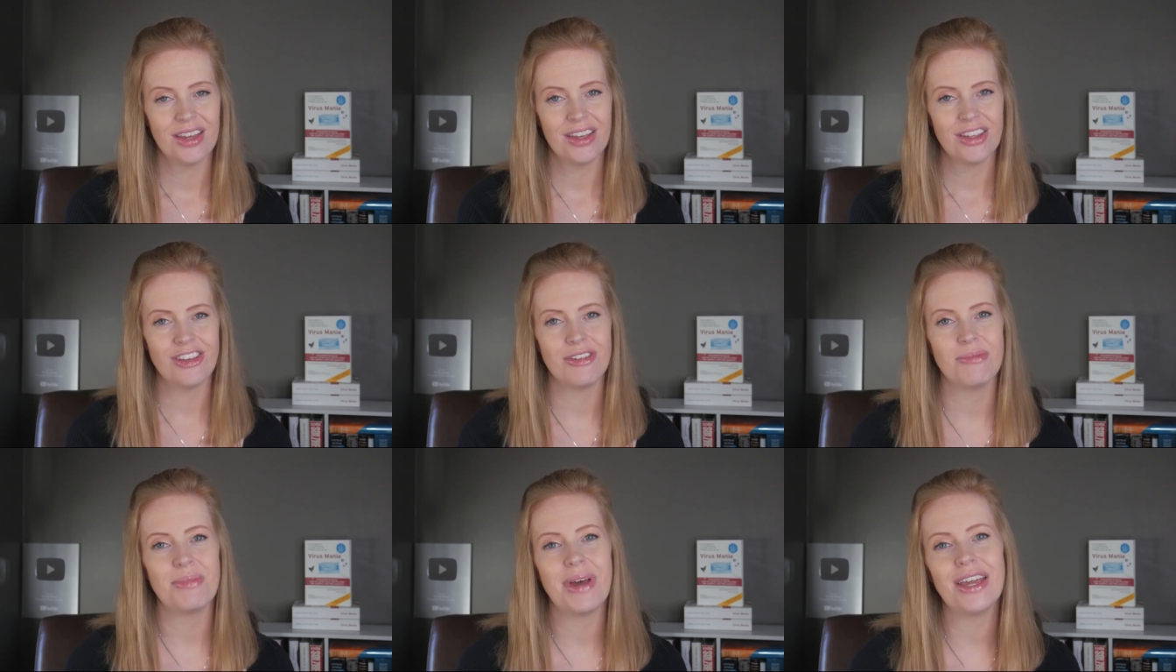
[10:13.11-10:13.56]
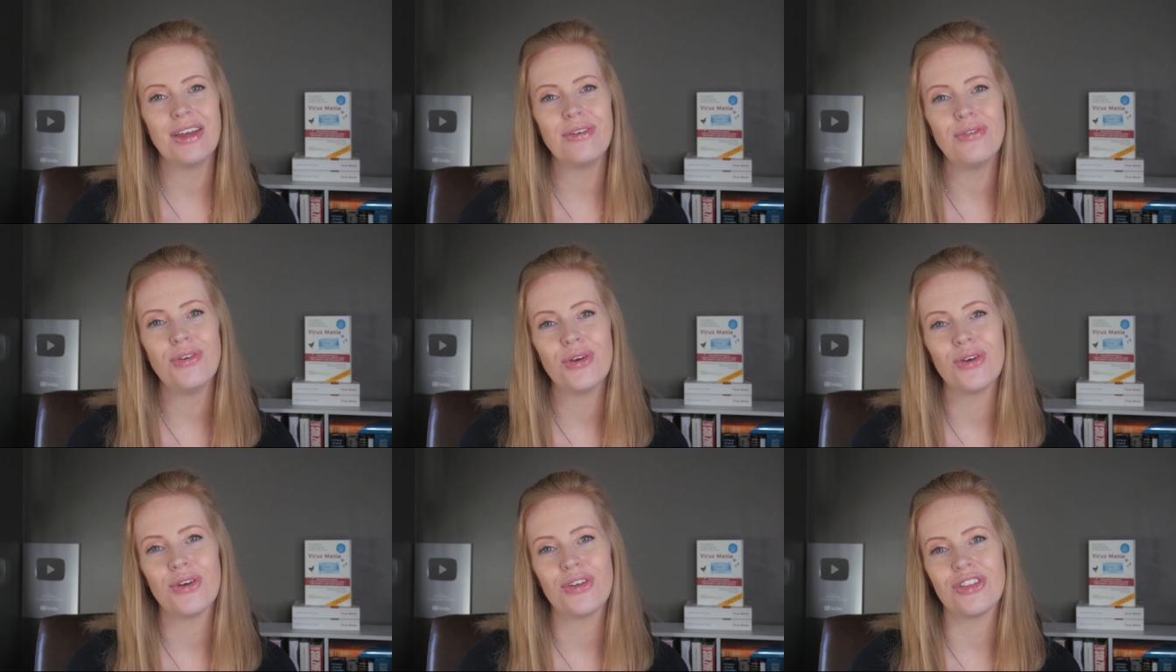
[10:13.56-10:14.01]
You may
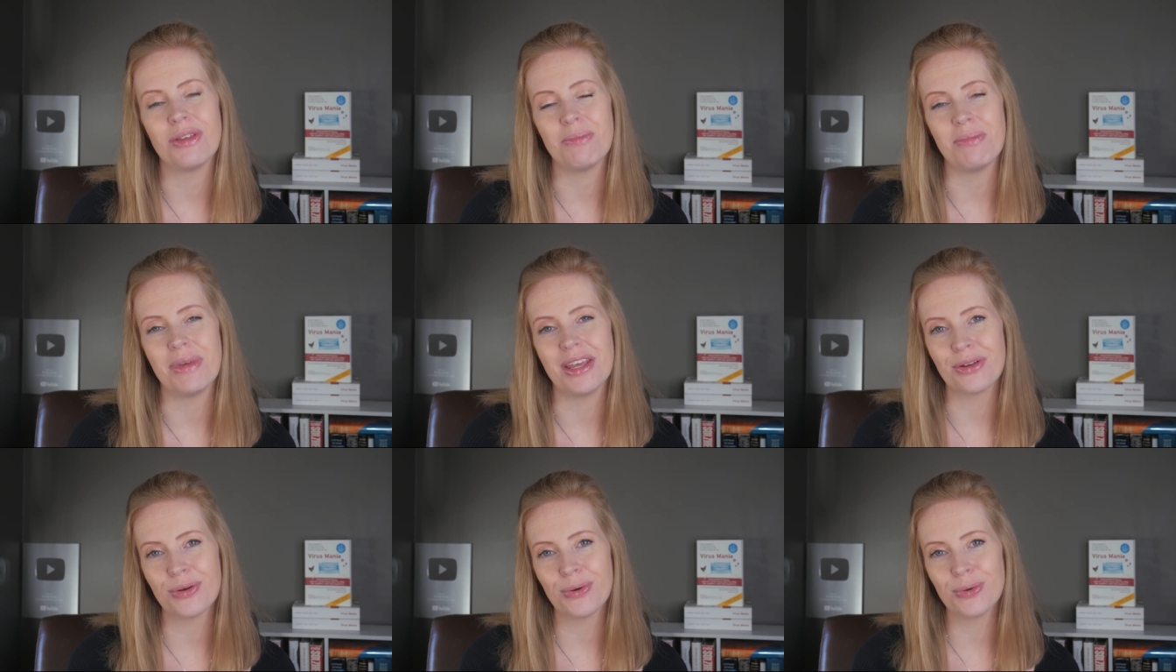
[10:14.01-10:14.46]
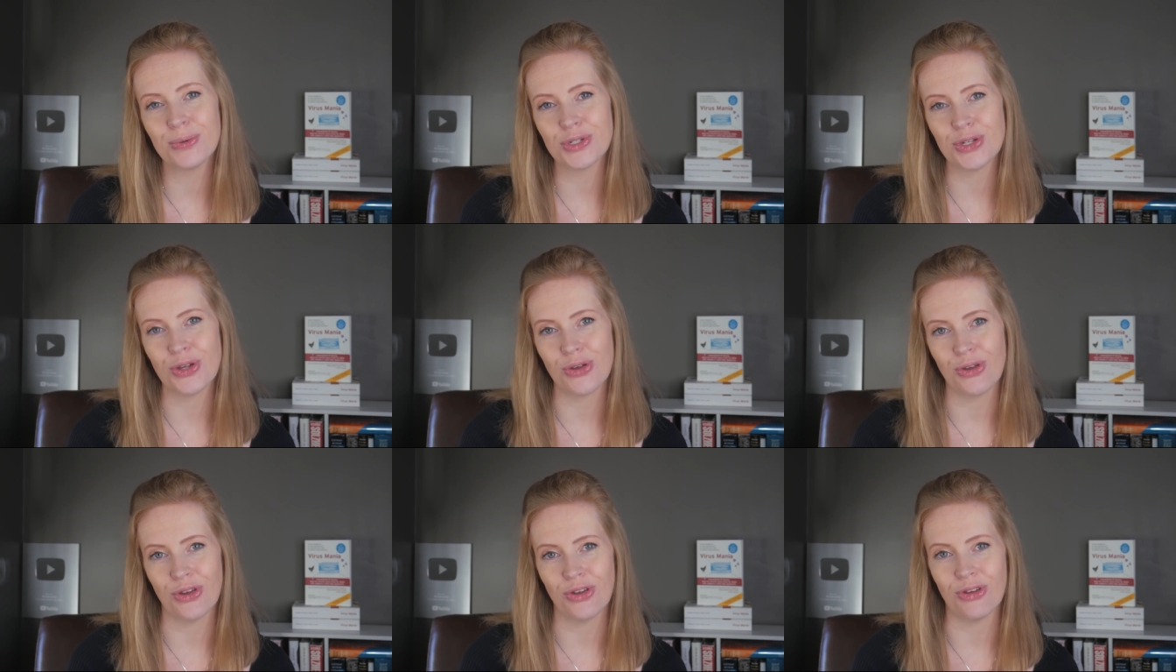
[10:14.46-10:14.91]
have heard the medical
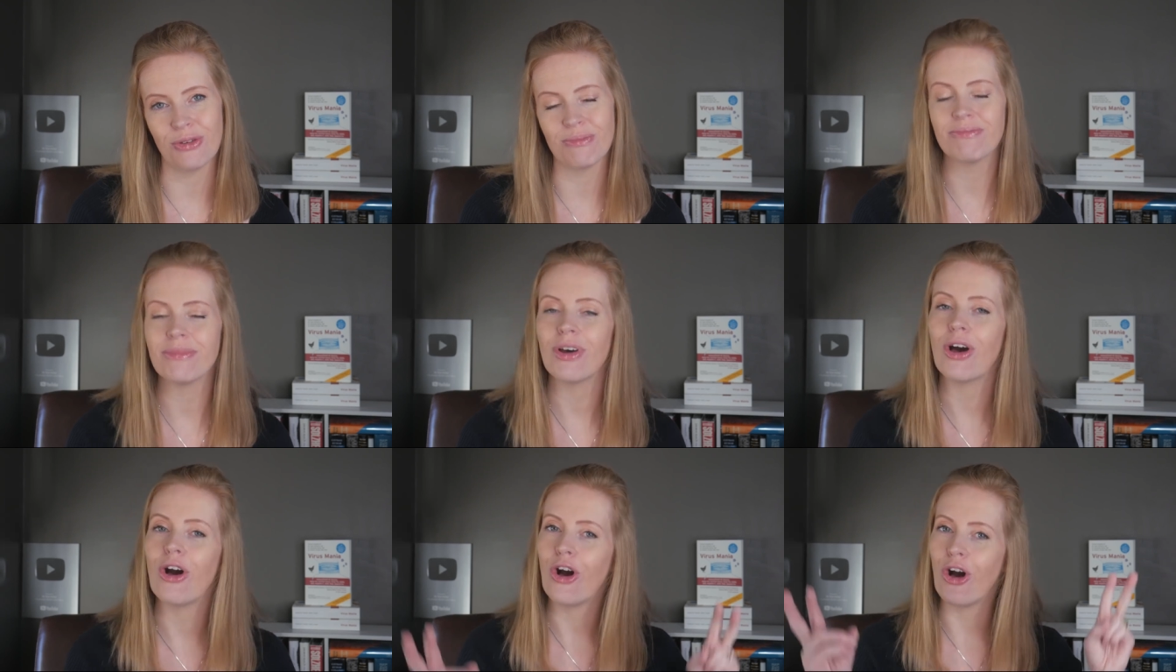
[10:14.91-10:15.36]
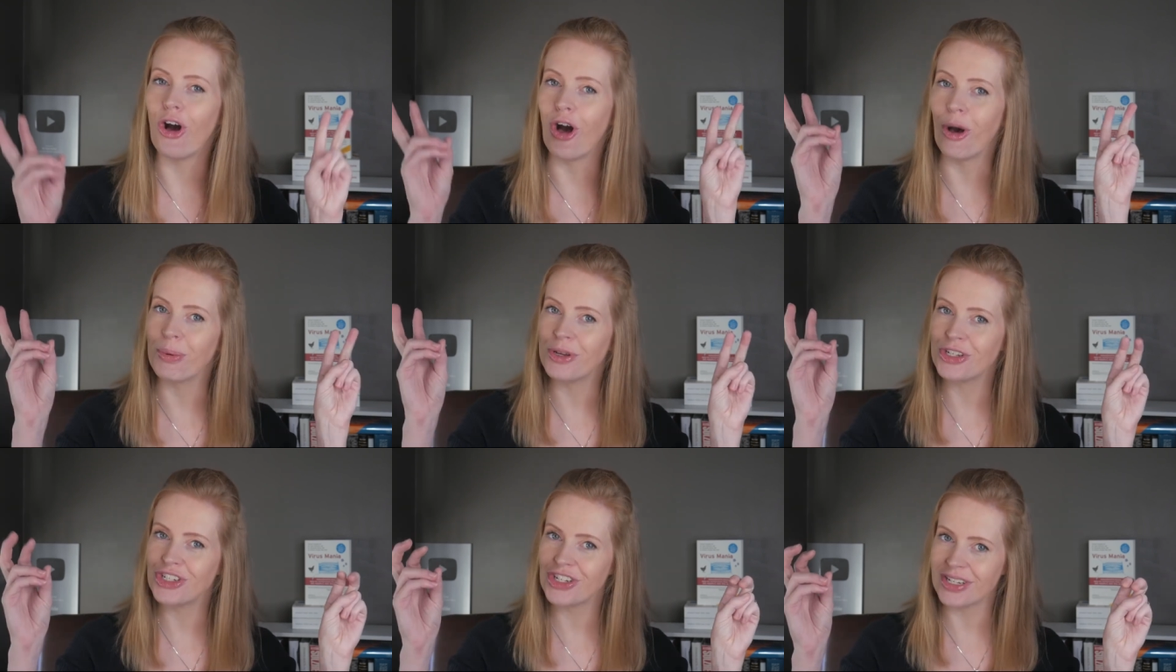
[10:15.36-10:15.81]
term
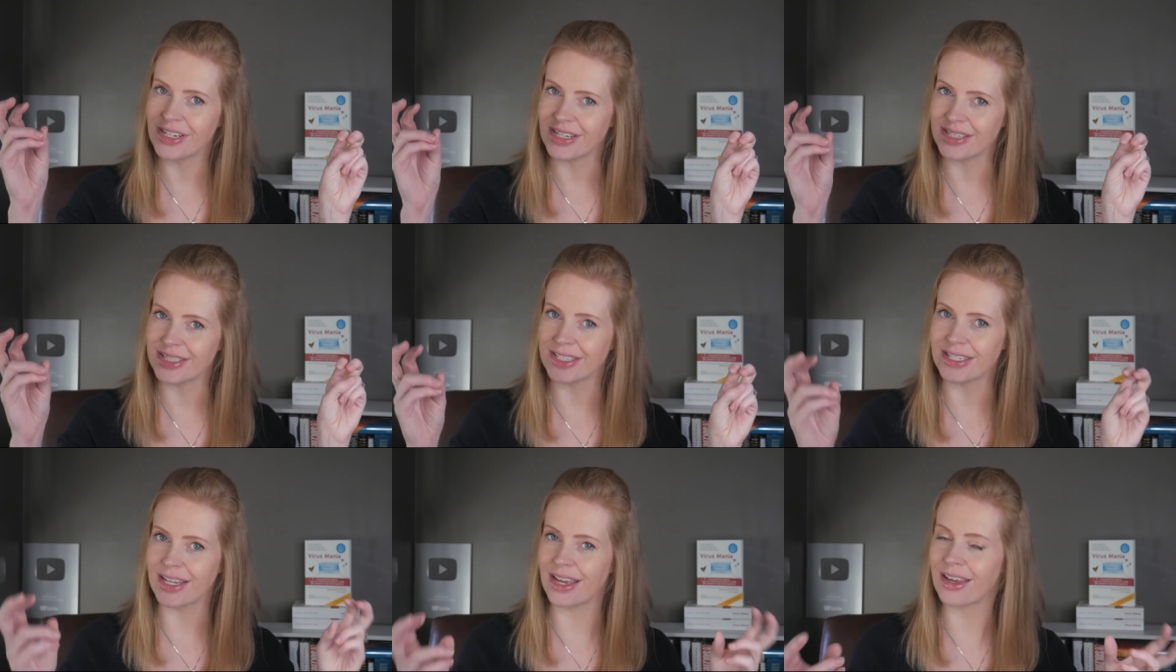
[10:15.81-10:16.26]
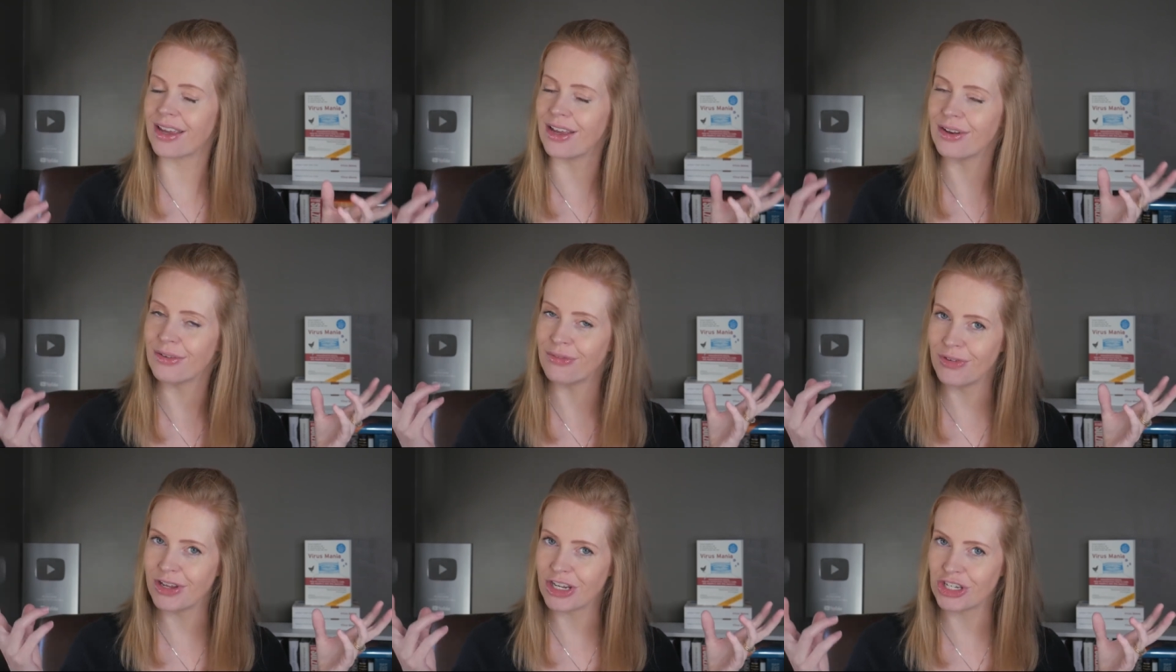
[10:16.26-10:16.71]

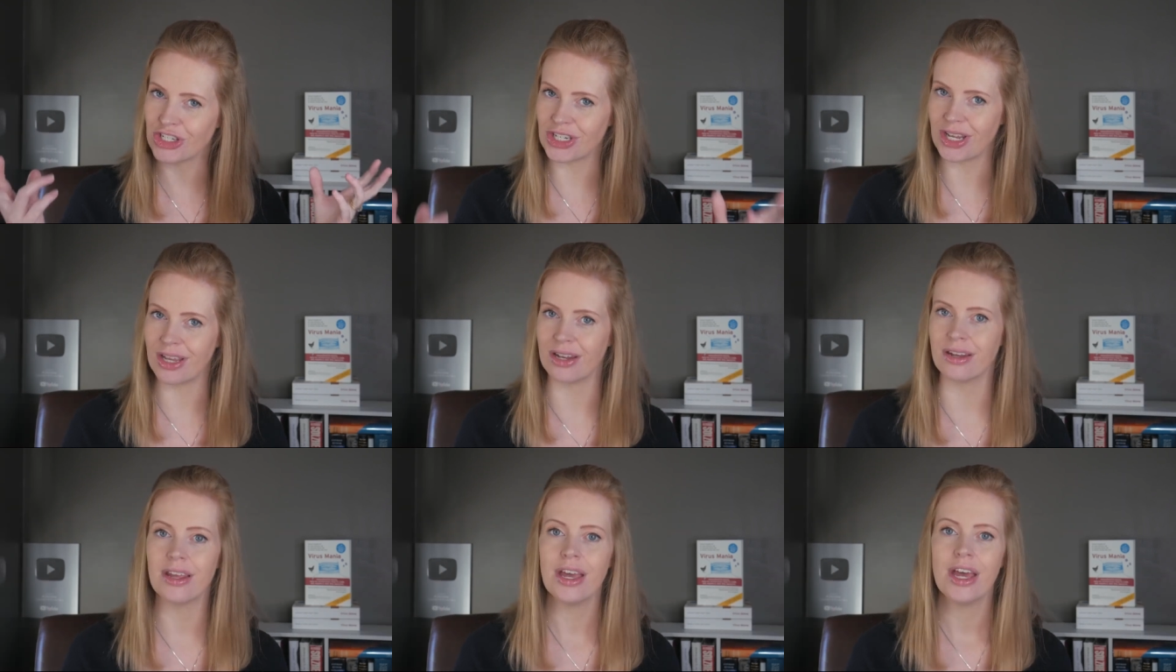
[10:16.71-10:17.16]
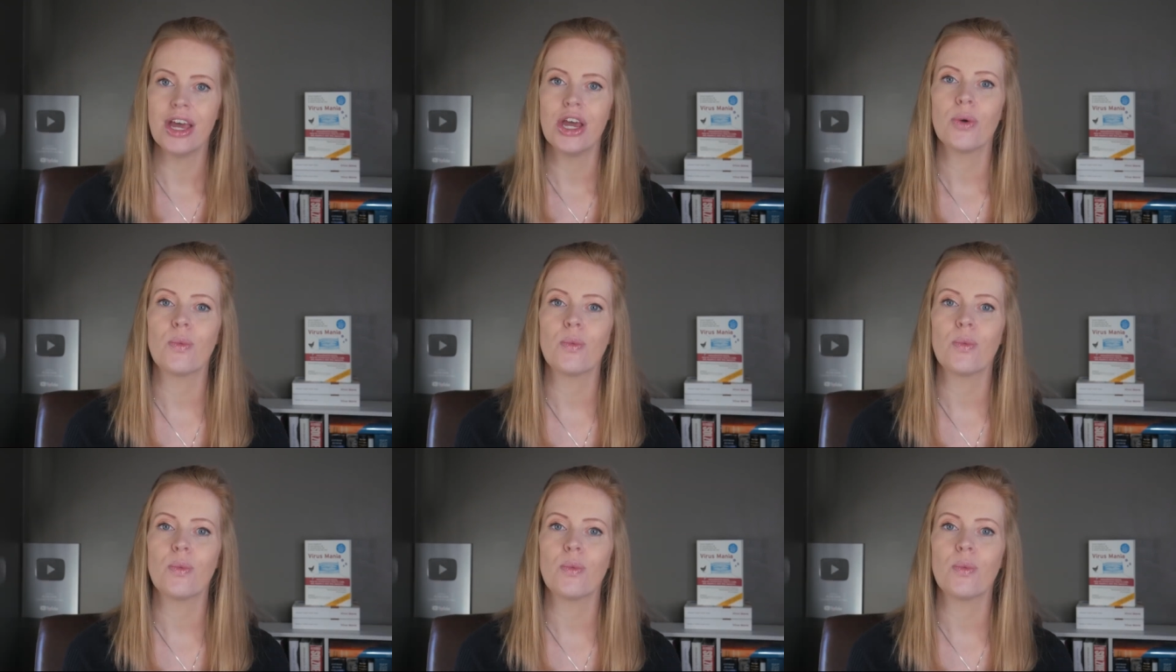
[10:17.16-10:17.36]
opportunistic infection,